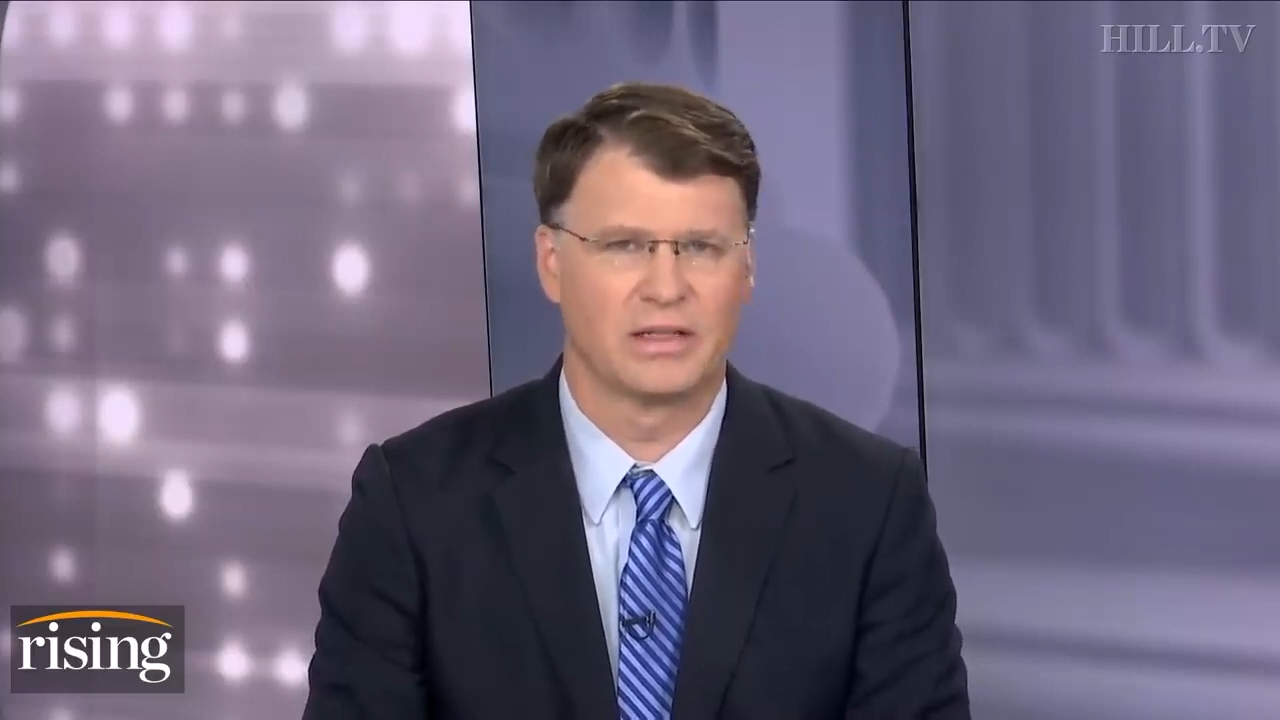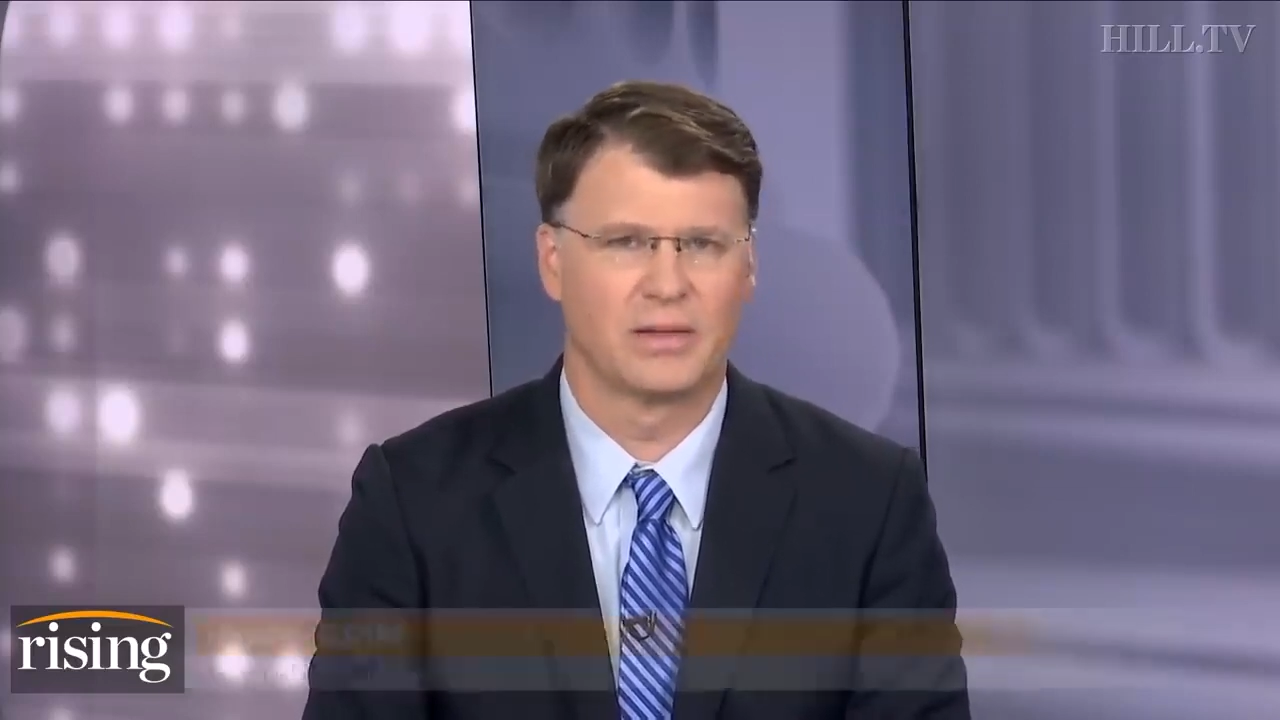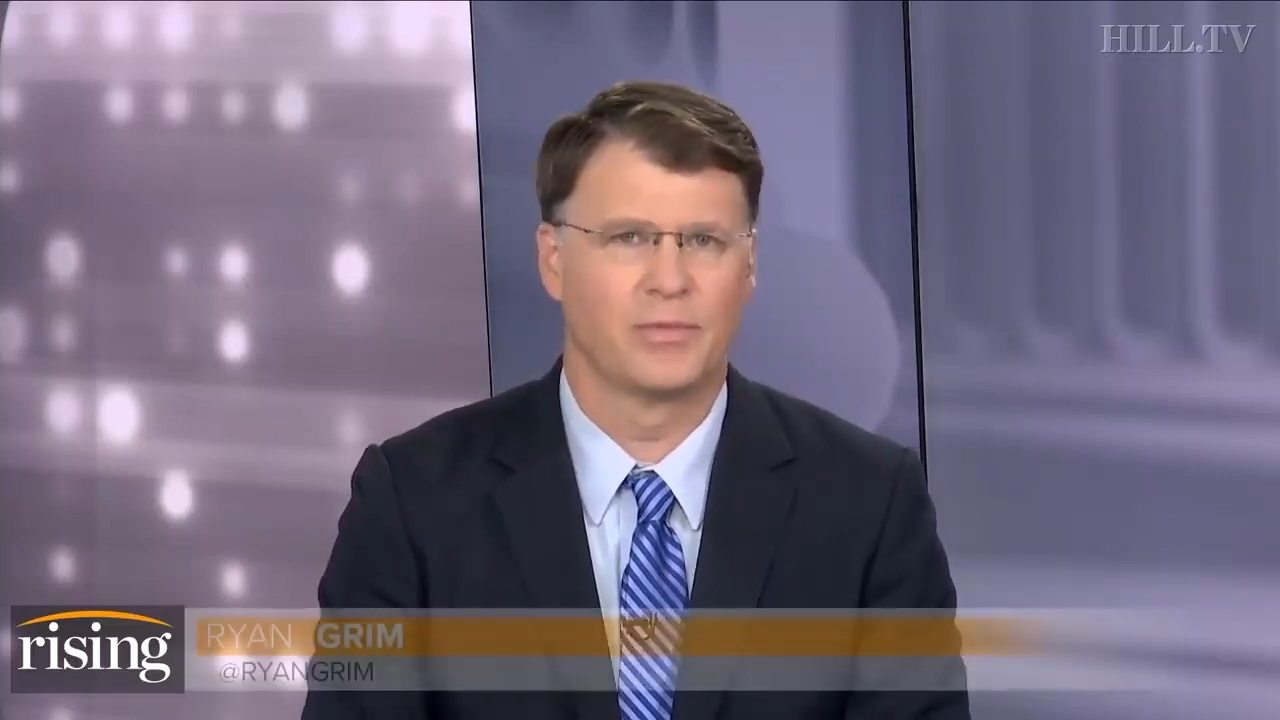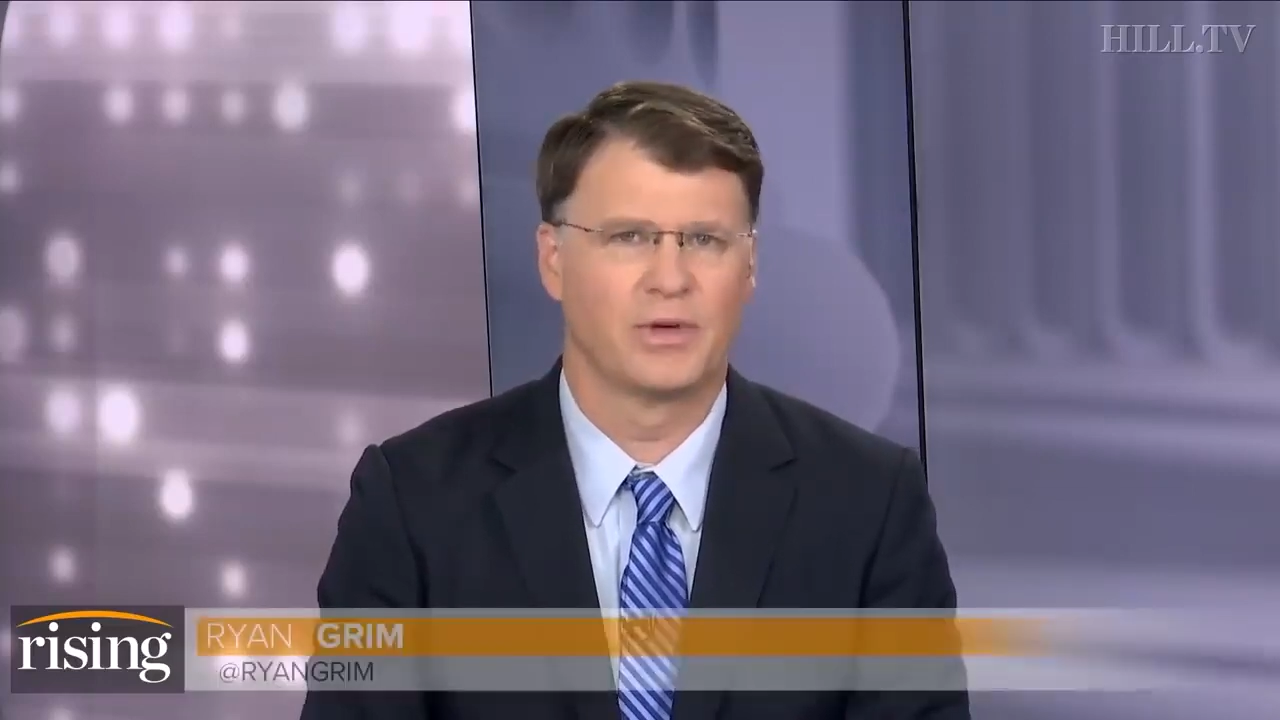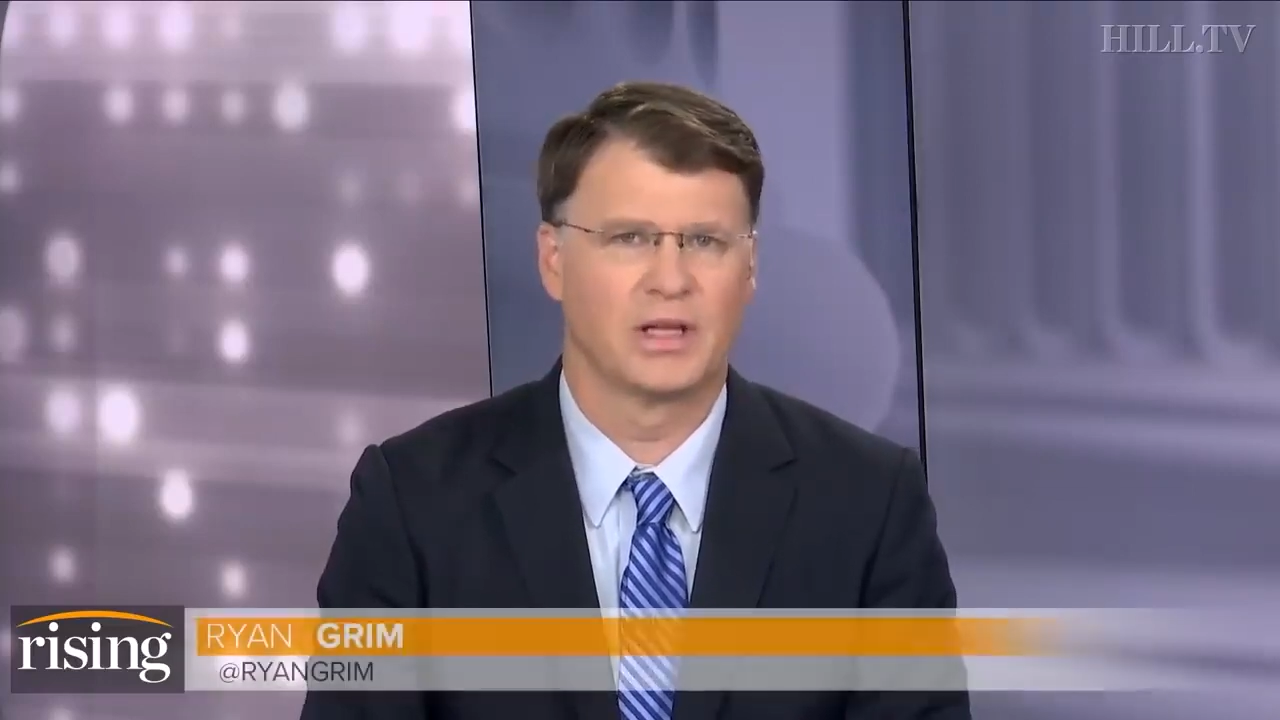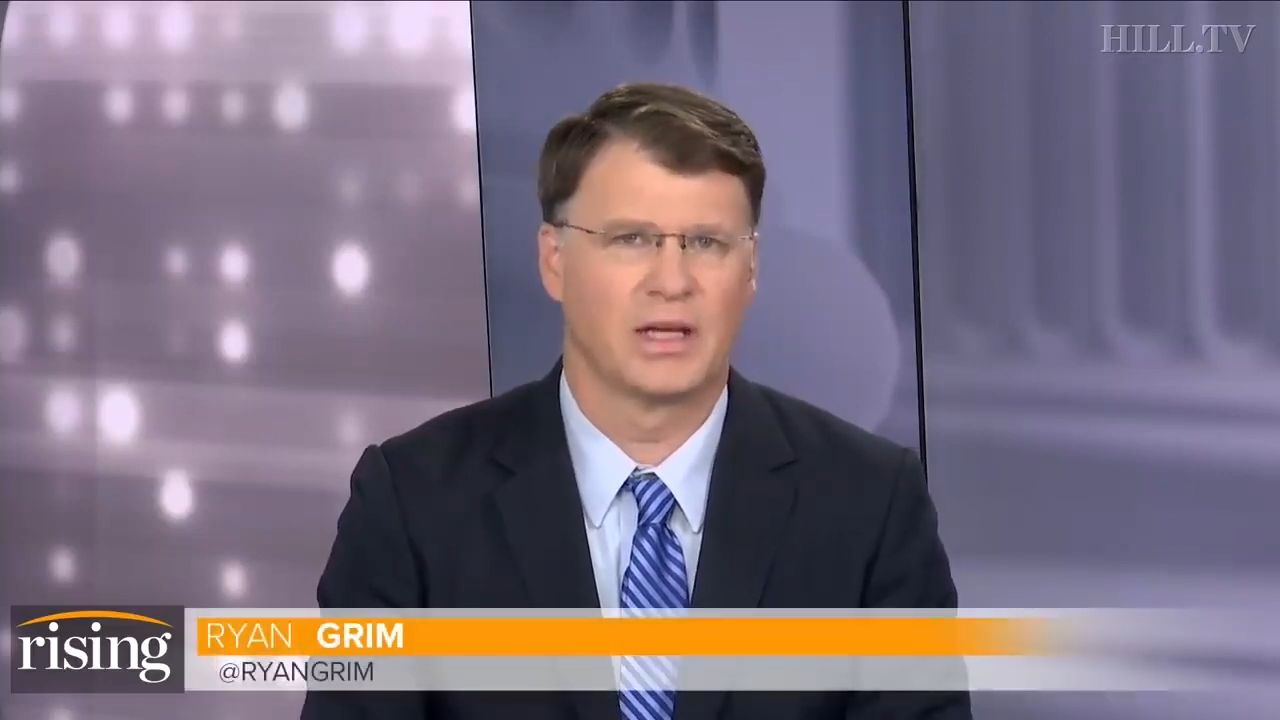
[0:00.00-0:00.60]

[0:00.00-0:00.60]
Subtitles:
seem to be the